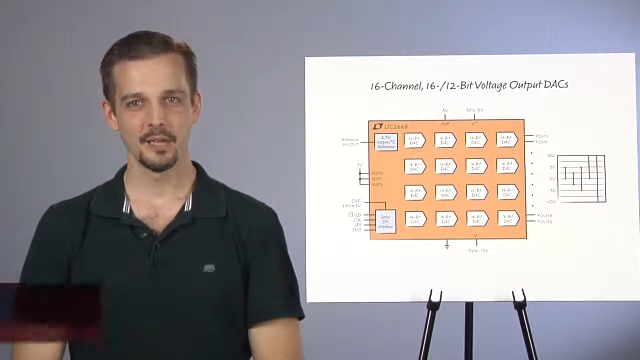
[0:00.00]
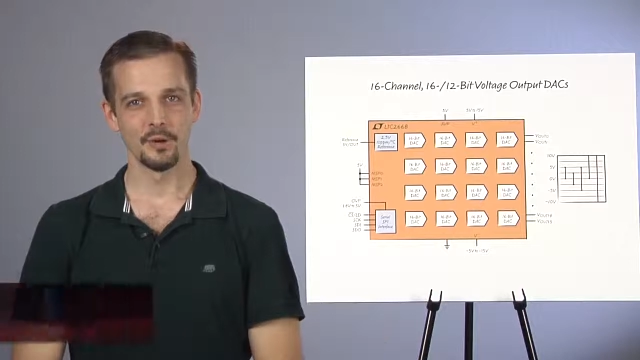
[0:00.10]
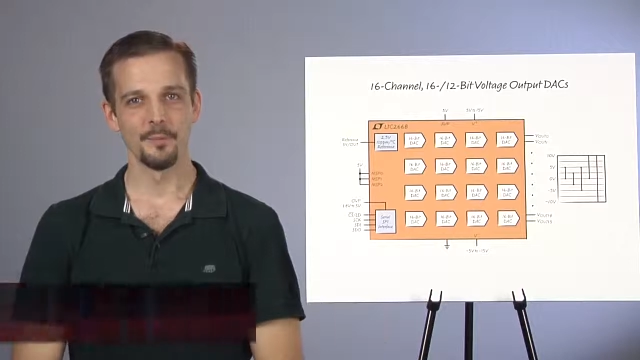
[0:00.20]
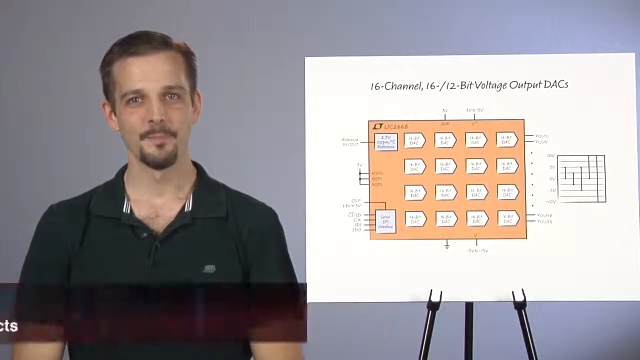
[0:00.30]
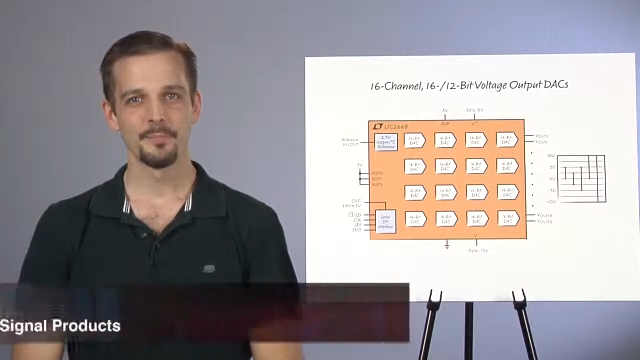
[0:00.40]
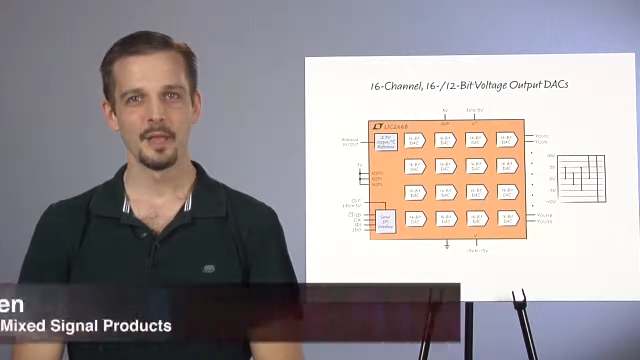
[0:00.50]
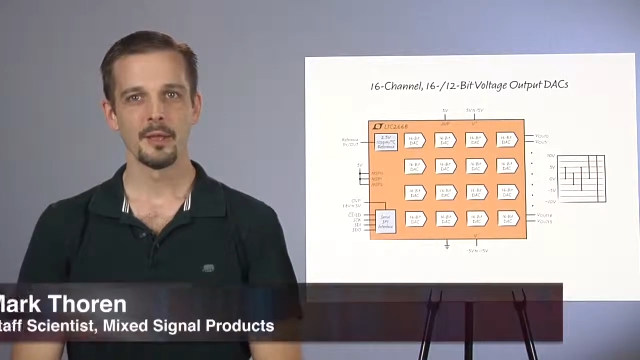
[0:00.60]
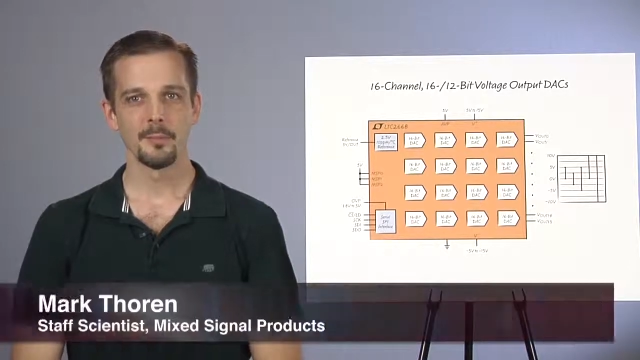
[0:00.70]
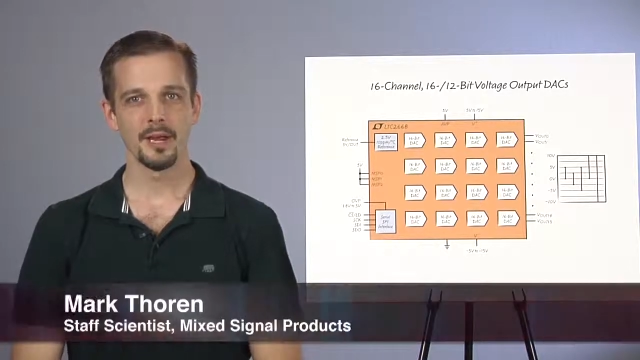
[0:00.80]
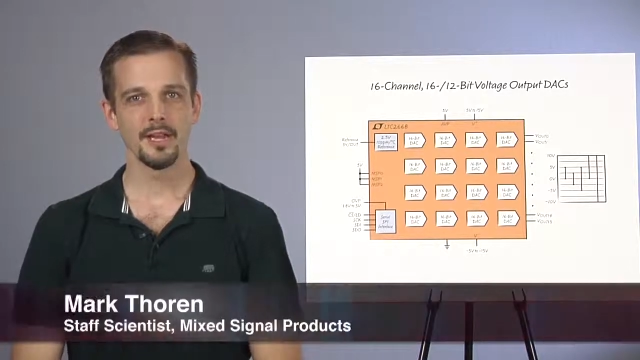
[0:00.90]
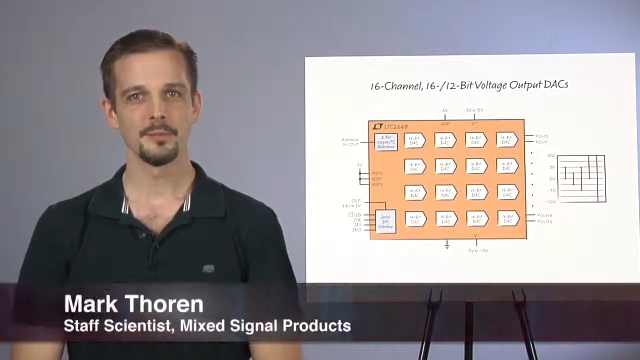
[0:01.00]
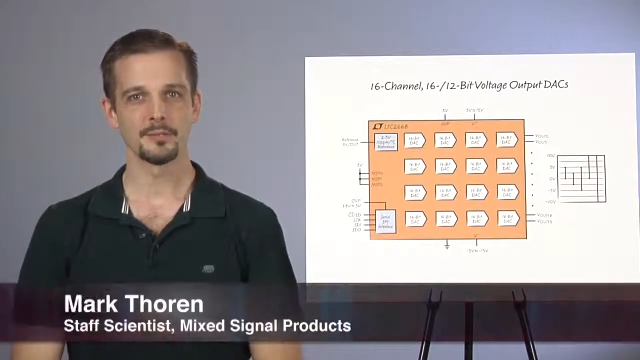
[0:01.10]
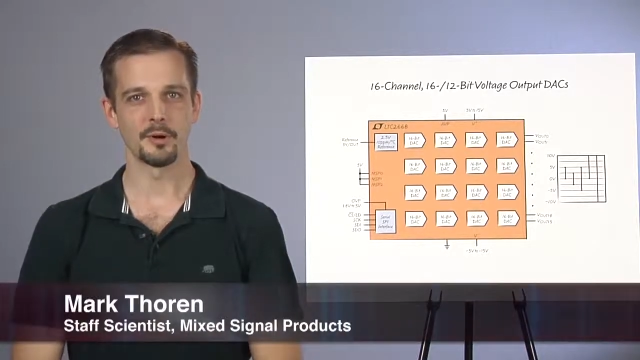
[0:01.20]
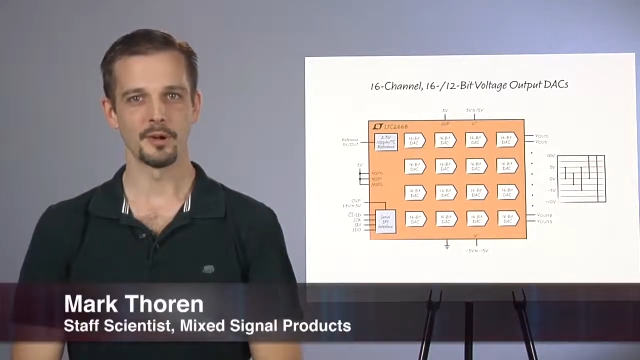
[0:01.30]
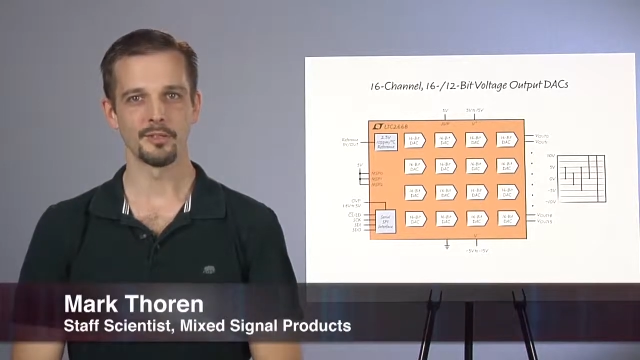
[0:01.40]
Hello, my name
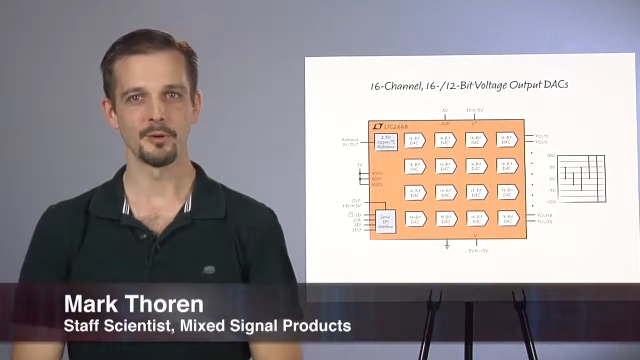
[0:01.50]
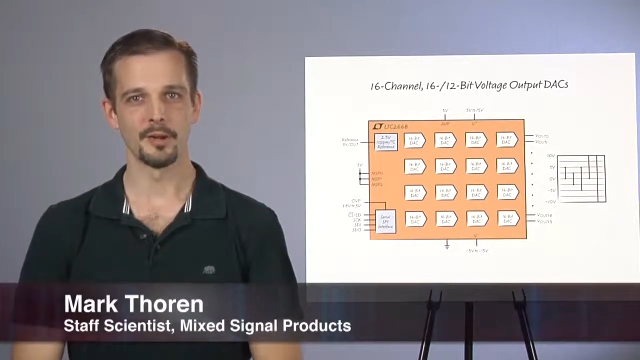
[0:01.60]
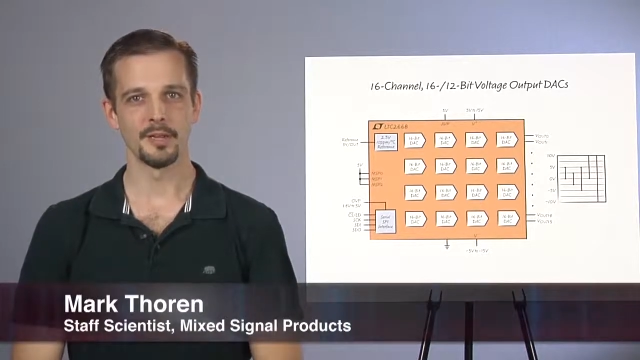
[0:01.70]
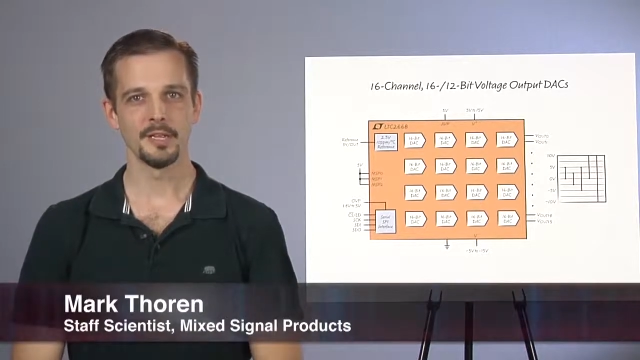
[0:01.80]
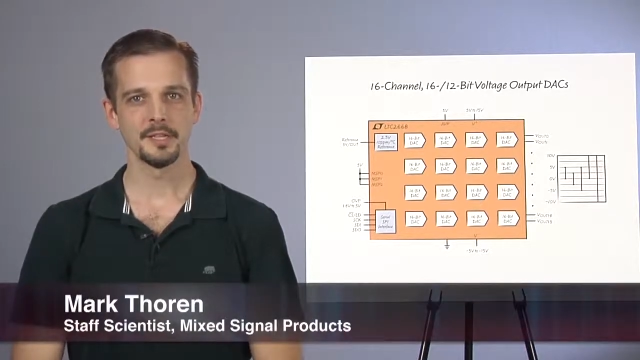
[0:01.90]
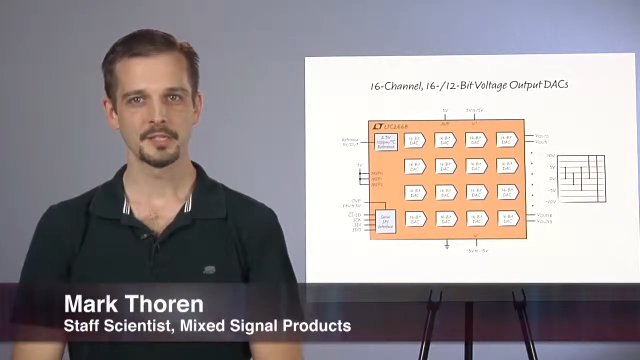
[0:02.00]
is Mark Thoren,